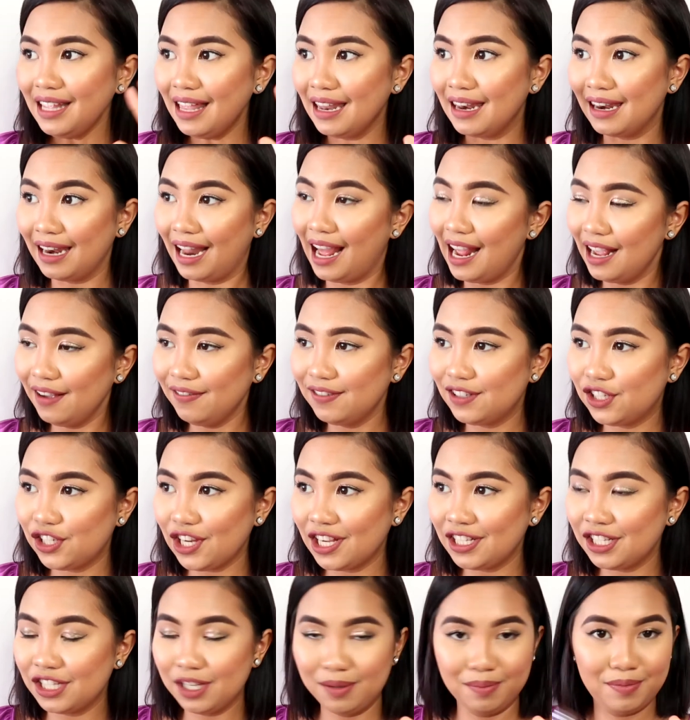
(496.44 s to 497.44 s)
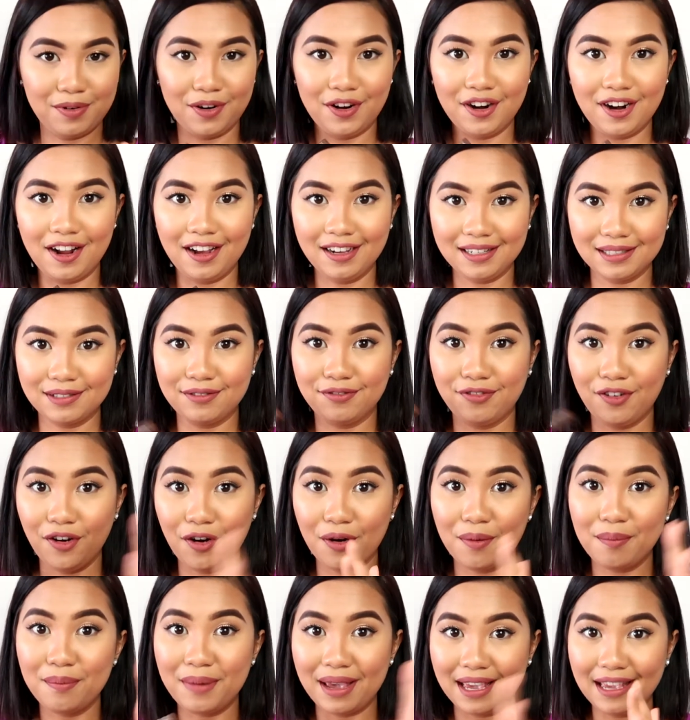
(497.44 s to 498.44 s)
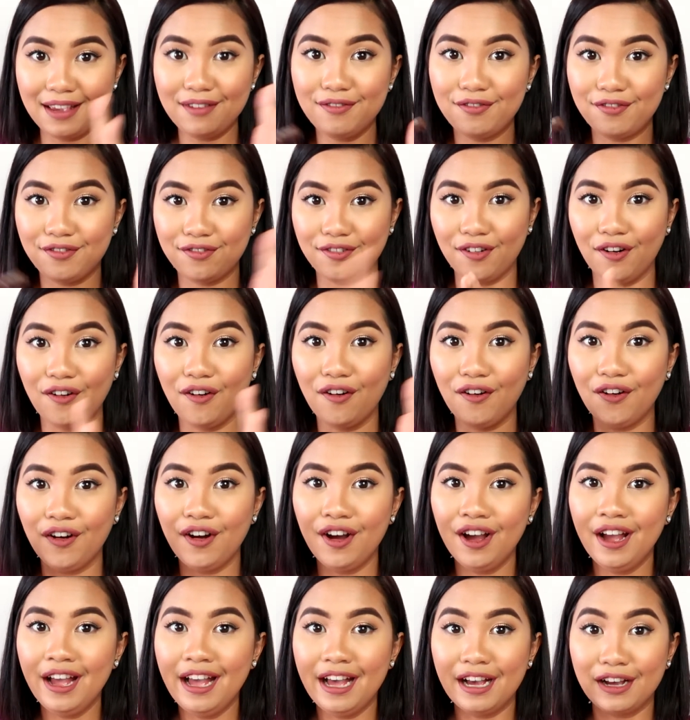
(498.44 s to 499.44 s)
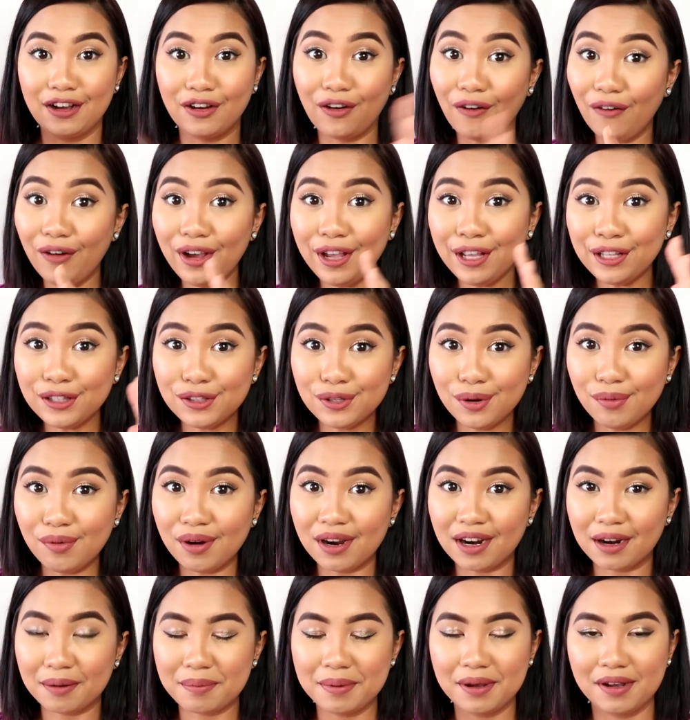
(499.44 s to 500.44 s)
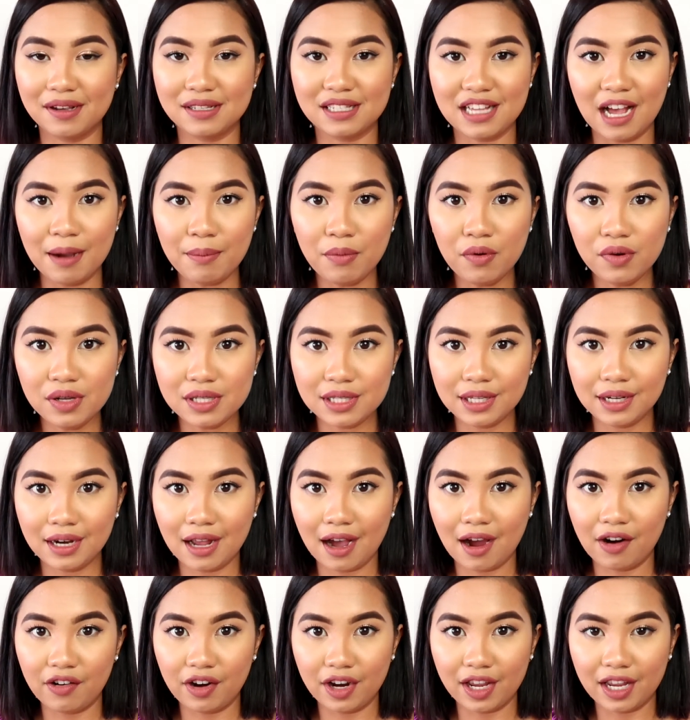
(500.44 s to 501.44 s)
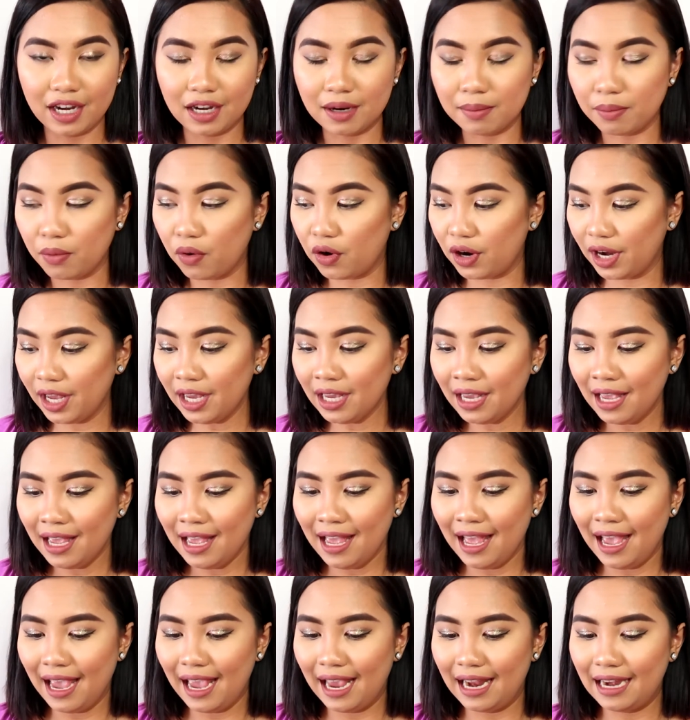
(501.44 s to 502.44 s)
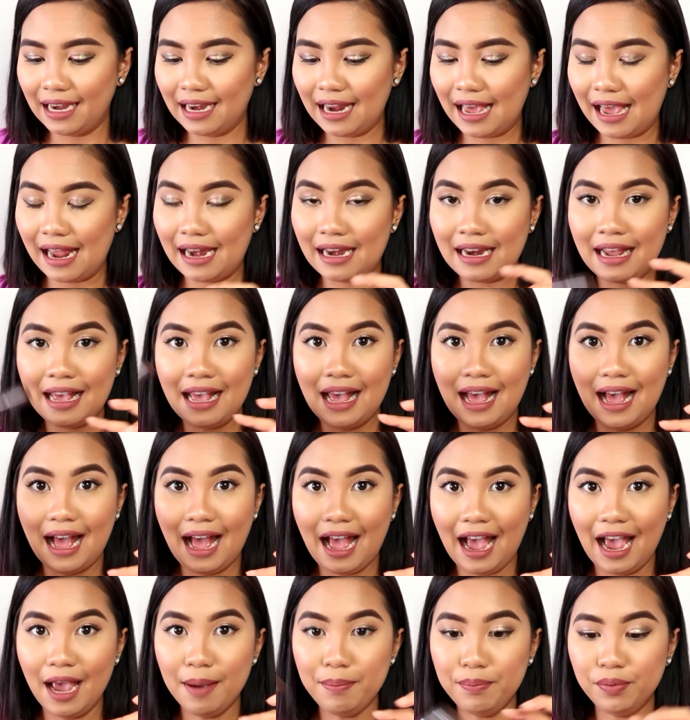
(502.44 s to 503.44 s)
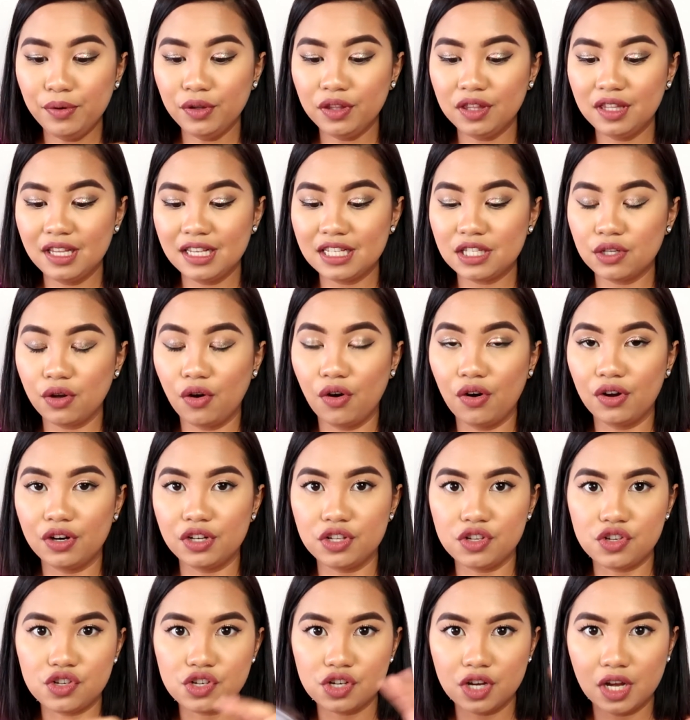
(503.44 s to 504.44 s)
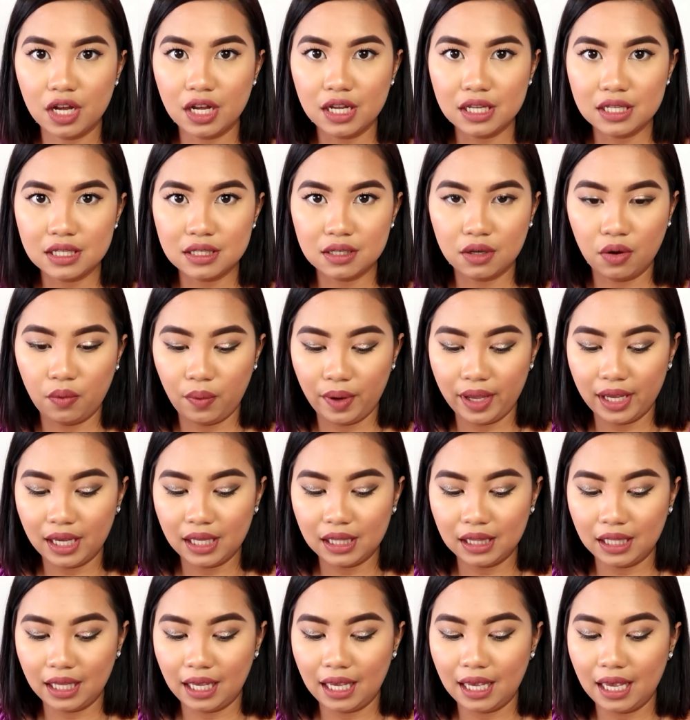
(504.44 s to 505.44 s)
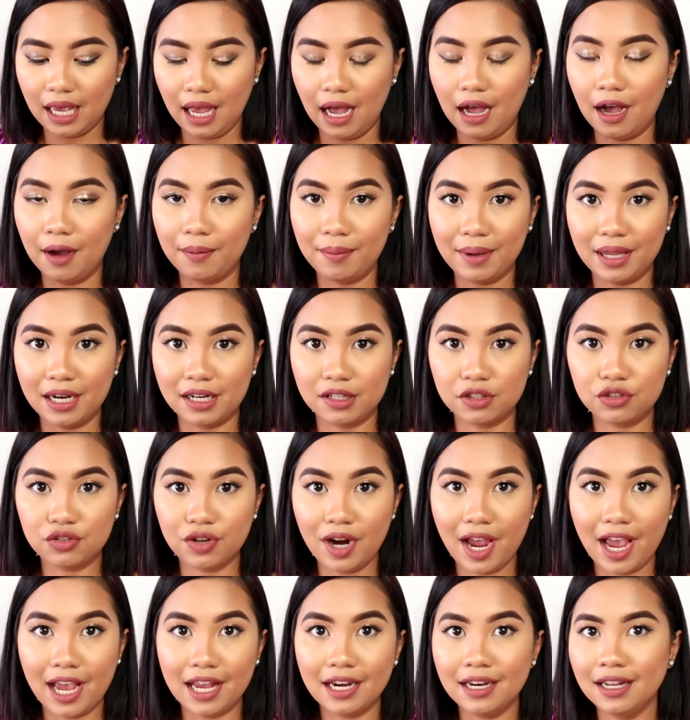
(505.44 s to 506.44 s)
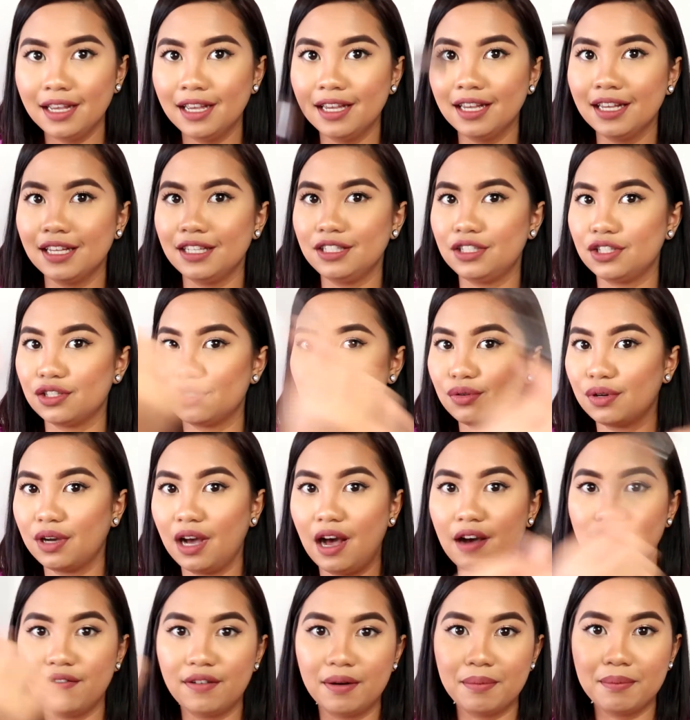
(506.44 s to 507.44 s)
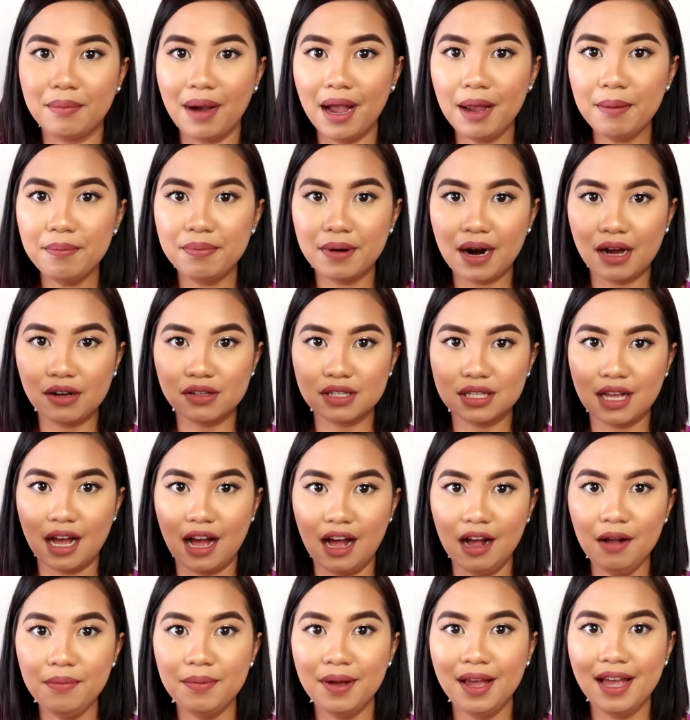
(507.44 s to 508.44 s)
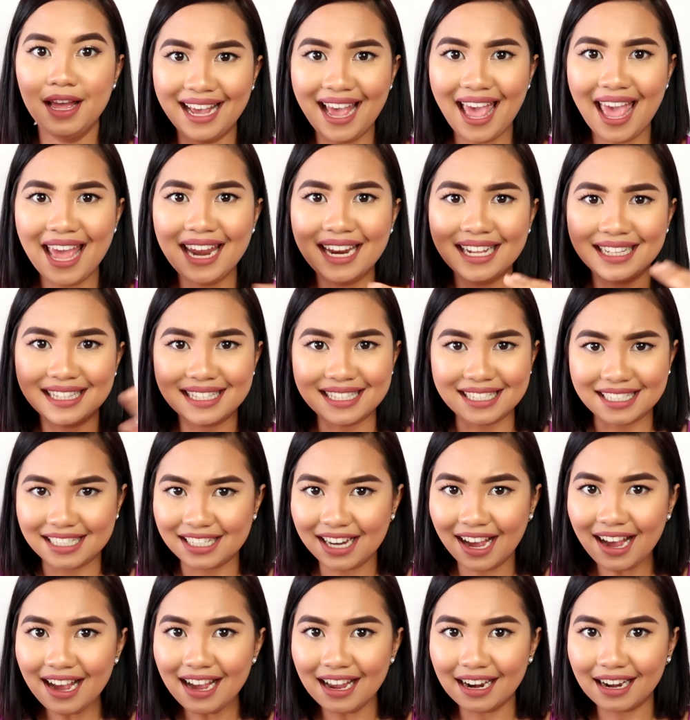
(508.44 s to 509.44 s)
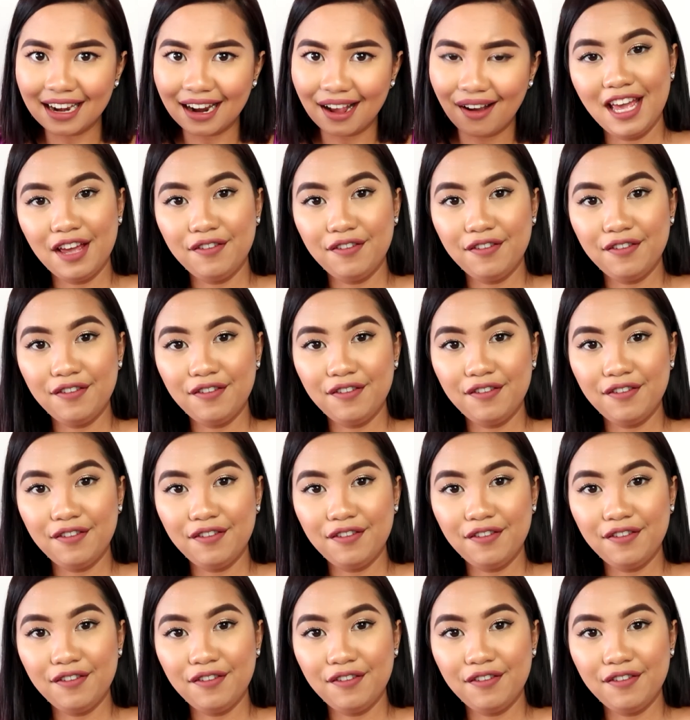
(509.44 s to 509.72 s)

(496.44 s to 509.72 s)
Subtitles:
Life-changing products for me for going to work, because I'm always in hurry in the morning, and then I put this on just quickly in a train just to cover my brows up, and it's done.